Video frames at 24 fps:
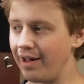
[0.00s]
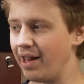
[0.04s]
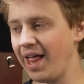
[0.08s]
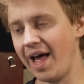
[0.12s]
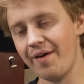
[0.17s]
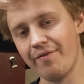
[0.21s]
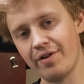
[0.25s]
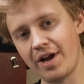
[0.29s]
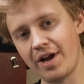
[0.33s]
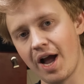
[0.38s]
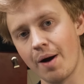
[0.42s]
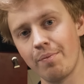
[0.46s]
I'll
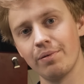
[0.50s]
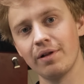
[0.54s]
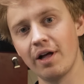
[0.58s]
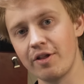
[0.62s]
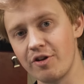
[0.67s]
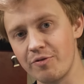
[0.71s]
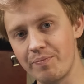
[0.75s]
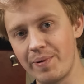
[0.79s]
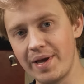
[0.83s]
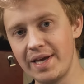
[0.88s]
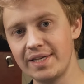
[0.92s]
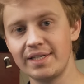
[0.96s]
have a couple
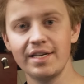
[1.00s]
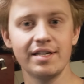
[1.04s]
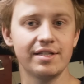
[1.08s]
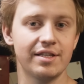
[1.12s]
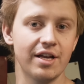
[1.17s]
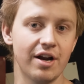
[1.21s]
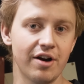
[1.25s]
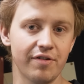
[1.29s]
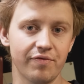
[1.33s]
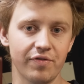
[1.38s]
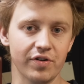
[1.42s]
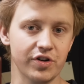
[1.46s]
other pieces
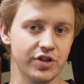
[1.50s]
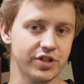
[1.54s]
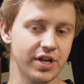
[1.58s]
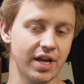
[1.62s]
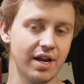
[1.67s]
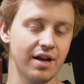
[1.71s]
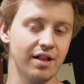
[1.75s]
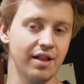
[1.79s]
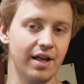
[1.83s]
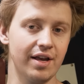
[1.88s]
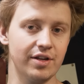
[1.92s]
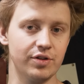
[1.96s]
there for
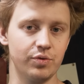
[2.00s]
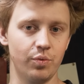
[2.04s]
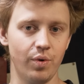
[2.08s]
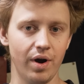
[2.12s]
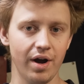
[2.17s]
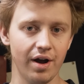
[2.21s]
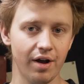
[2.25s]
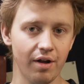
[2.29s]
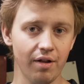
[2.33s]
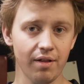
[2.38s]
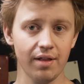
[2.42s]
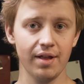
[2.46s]
sale as
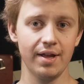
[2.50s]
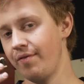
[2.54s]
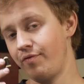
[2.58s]
well.